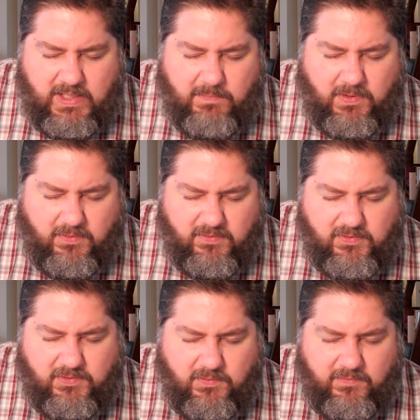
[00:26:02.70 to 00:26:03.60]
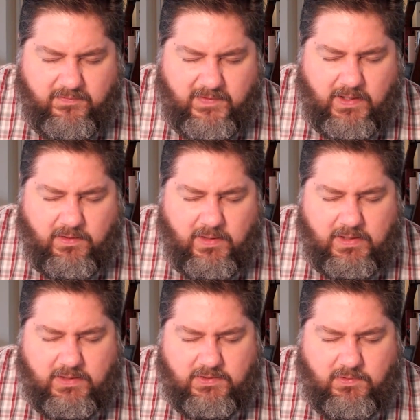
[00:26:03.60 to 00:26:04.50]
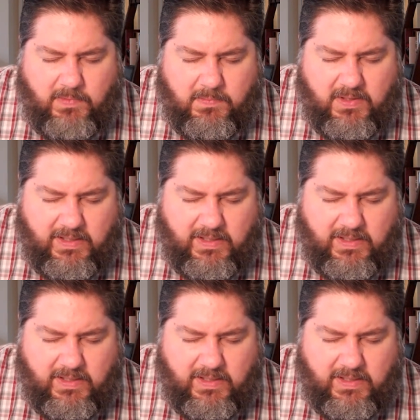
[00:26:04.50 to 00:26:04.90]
but also don't fail to remember to